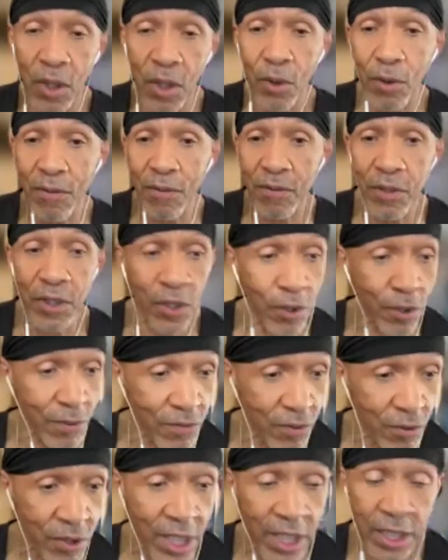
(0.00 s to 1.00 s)
over and
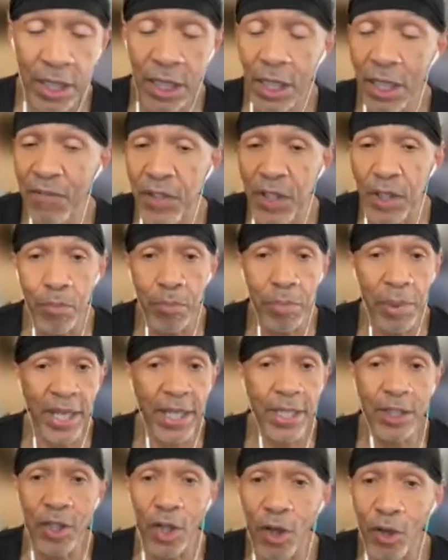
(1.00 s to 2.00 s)
over. Even
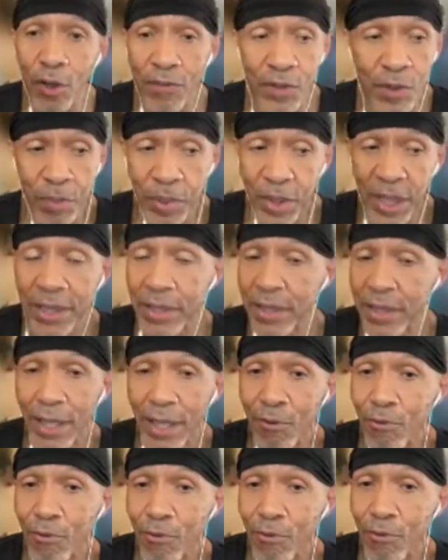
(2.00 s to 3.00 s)
Beethoven played that
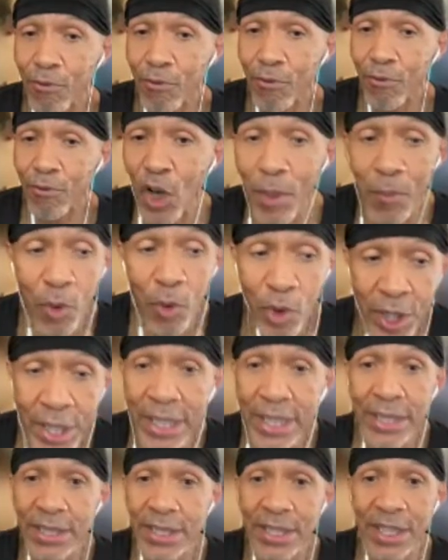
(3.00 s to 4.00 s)
riff somewhere
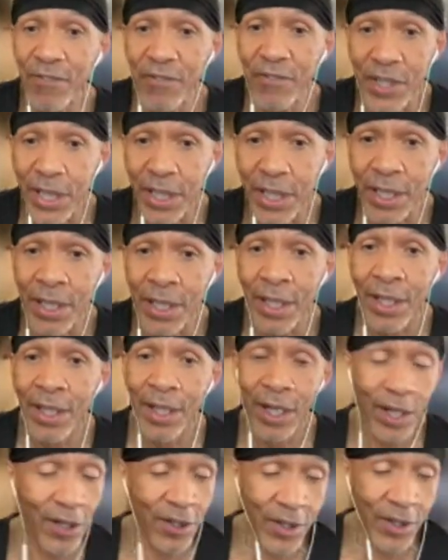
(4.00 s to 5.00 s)
in his symphony.
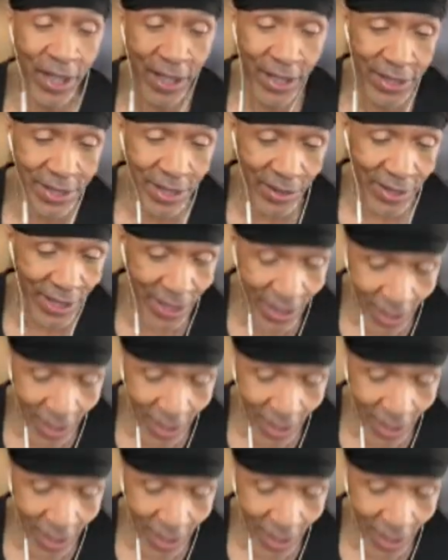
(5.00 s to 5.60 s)
Okay, so get